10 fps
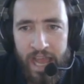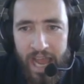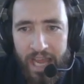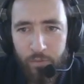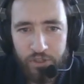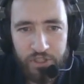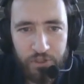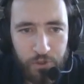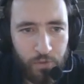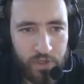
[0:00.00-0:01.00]
And what you
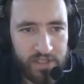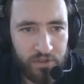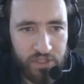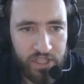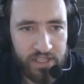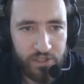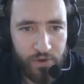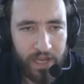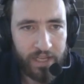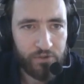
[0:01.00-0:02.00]
do is you just
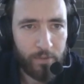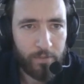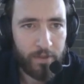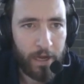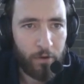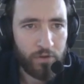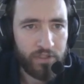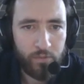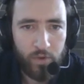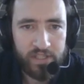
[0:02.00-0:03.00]
drag and drop them out,
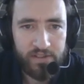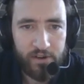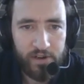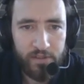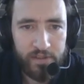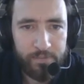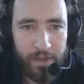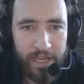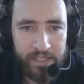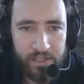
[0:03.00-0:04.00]
and once they're in the
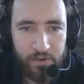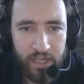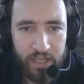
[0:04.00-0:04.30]
space, you